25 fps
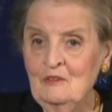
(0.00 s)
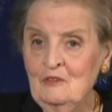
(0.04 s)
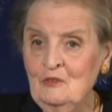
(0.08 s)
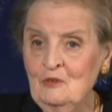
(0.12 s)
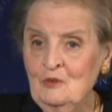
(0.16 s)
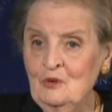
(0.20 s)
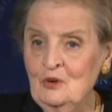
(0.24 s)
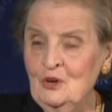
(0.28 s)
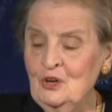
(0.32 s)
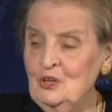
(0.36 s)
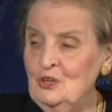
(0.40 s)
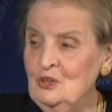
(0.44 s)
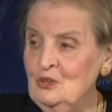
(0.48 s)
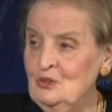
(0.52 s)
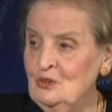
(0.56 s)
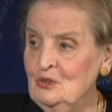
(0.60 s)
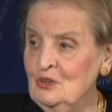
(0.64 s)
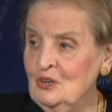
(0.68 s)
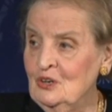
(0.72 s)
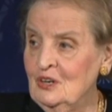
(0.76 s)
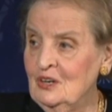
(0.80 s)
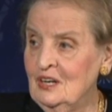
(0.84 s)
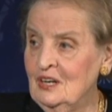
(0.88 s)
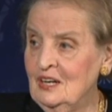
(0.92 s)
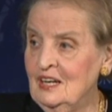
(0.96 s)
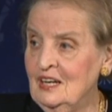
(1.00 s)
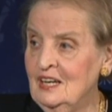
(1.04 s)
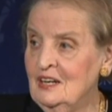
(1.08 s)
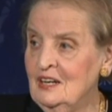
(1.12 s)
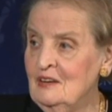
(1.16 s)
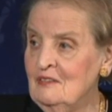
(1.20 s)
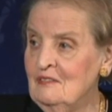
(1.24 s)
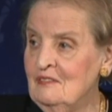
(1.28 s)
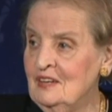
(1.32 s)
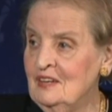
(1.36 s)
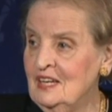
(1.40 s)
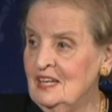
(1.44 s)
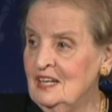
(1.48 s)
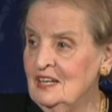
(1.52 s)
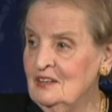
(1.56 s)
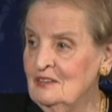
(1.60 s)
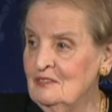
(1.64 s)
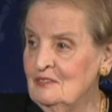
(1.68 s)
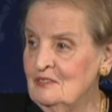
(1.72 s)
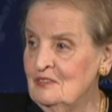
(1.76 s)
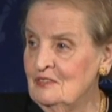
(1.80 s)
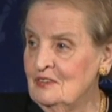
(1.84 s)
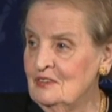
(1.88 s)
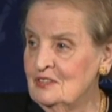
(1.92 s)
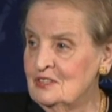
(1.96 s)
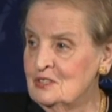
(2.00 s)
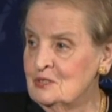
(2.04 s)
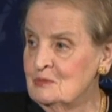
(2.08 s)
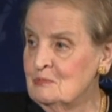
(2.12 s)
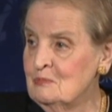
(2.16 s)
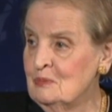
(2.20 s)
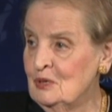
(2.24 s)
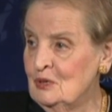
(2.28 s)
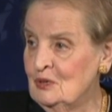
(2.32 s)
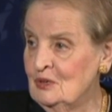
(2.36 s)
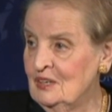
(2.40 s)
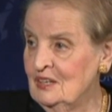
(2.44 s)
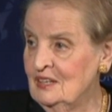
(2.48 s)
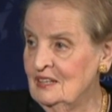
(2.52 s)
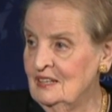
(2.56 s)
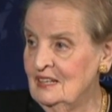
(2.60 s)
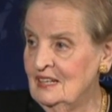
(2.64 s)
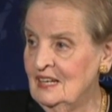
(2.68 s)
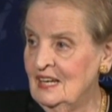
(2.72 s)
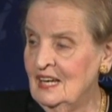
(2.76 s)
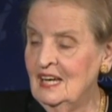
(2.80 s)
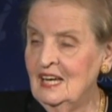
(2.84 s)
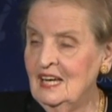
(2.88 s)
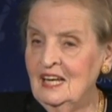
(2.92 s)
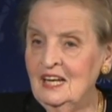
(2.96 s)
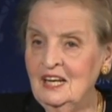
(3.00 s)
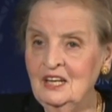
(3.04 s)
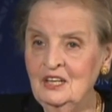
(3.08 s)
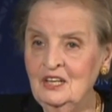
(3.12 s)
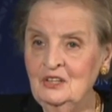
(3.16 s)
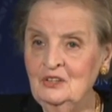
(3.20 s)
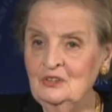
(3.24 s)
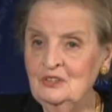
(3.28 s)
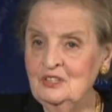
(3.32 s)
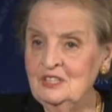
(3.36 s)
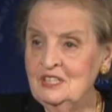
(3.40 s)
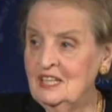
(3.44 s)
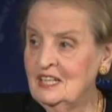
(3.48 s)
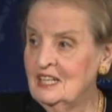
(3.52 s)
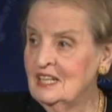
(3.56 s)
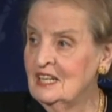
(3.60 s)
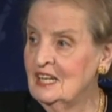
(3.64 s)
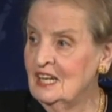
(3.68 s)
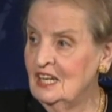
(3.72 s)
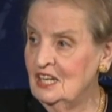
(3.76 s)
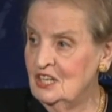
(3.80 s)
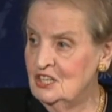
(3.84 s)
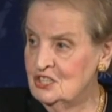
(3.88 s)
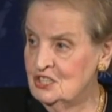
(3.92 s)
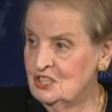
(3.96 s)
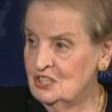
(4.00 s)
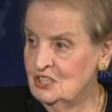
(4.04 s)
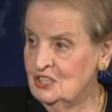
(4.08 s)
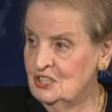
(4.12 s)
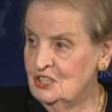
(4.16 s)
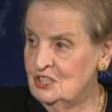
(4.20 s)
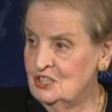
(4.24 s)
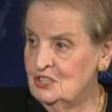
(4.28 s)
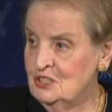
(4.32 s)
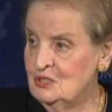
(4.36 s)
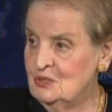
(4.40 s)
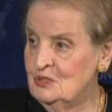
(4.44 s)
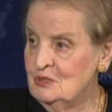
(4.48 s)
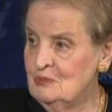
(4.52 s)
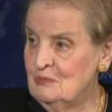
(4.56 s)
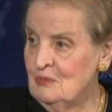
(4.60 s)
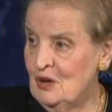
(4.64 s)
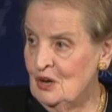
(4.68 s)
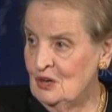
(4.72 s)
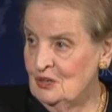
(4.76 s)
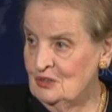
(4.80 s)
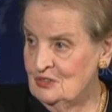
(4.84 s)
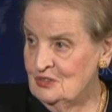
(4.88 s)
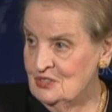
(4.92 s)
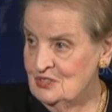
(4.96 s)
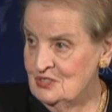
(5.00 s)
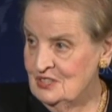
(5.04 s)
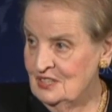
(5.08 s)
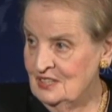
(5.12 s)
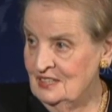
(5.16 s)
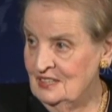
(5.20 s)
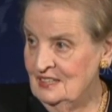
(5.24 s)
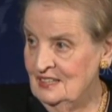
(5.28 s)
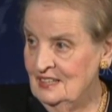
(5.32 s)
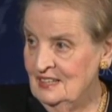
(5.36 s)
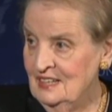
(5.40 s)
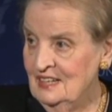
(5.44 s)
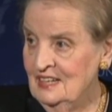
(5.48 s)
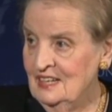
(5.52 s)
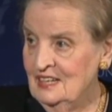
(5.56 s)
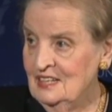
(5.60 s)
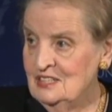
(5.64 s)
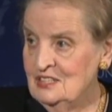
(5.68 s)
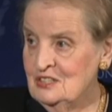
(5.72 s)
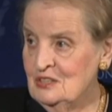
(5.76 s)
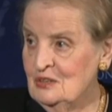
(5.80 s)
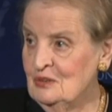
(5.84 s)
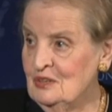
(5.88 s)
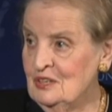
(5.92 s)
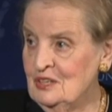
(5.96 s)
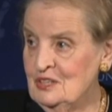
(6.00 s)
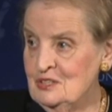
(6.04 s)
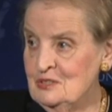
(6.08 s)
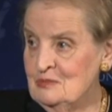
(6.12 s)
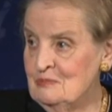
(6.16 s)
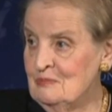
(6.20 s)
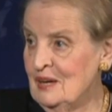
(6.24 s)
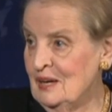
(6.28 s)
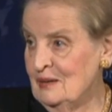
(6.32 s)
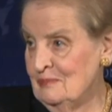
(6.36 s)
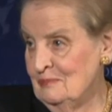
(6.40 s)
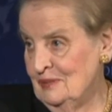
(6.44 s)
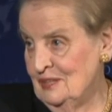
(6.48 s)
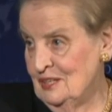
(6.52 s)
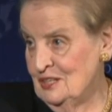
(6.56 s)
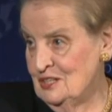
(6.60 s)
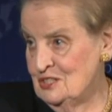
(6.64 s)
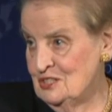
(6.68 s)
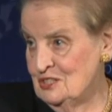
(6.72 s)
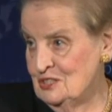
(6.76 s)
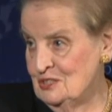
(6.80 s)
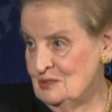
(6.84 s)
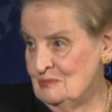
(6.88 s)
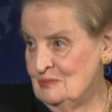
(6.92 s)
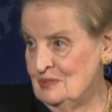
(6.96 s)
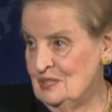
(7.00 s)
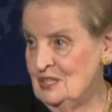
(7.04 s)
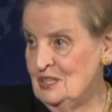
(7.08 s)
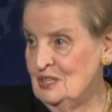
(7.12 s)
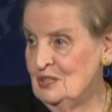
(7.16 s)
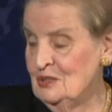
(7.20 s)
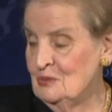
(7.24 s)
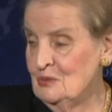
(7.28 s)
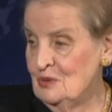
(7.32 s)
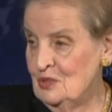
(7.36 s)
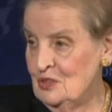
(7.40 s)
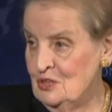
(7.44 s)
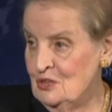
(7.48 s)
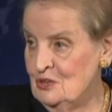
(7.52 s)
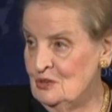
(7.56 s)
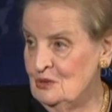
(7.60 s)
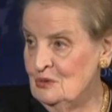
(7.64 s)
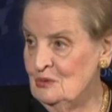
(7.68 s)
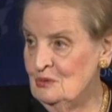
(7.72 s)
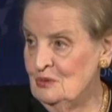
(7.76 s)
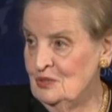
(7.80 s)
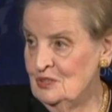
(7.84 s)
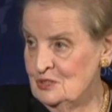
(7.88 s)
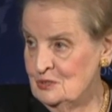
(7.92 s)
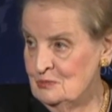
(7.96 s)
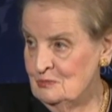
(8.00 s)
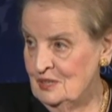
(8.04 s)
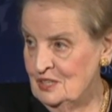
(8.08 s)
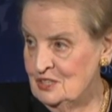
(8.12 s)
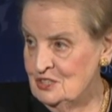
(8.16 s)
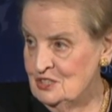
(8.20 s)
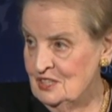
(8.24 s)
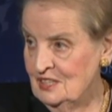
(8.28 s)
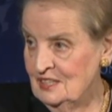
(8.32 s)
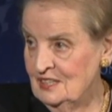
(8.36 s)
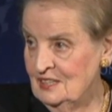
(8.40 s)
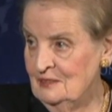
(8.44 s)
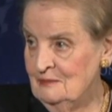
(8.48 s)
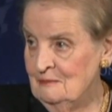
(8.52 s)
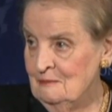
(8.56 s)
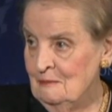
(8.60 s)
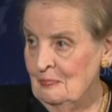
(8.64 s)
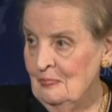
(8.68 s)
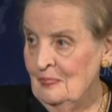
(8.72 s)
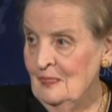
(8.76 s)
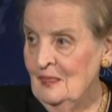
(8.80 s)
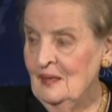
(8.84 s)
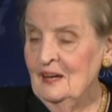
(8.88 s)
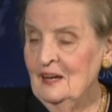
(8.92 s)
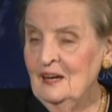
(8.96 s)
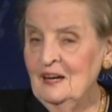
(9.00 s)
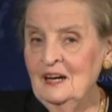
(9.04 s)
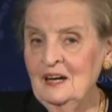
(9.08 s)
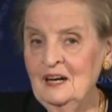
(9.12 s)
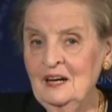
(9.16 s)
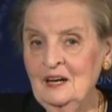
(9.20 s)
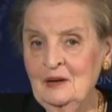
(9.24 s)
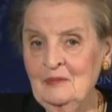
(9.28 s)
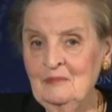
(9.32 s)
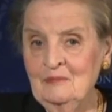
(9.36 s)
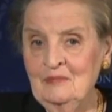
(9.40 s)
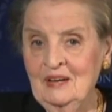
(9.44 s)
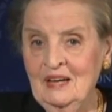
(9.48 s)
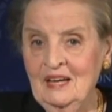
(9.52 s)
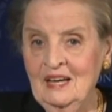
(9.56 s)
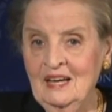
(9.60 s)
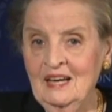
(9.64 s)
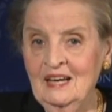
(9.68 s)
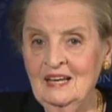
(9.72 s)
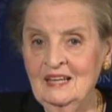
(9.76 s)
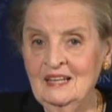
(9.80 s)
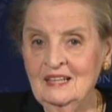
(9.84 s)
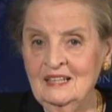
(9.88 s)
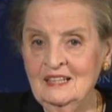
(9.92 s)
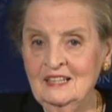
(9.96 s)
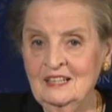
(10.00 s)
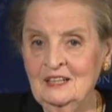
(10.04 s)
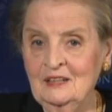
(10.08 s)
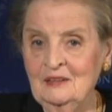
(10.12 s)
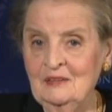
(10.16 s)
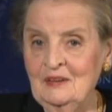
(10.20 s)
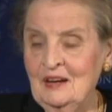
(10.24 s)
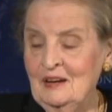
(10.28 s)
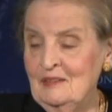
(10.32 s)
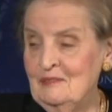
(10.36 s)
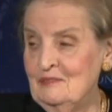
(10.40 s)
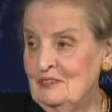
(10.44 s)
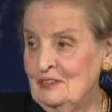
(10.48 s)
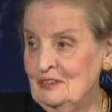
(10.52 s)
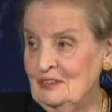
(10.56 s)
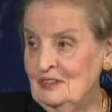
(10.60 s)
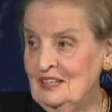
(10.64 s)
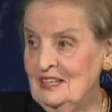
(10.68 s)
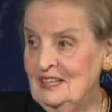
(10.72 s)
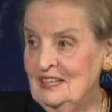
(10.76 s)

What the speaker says: for your innovative spirit and your dedication to democracy. So it is my pleasure to be here with you especially. And I'm very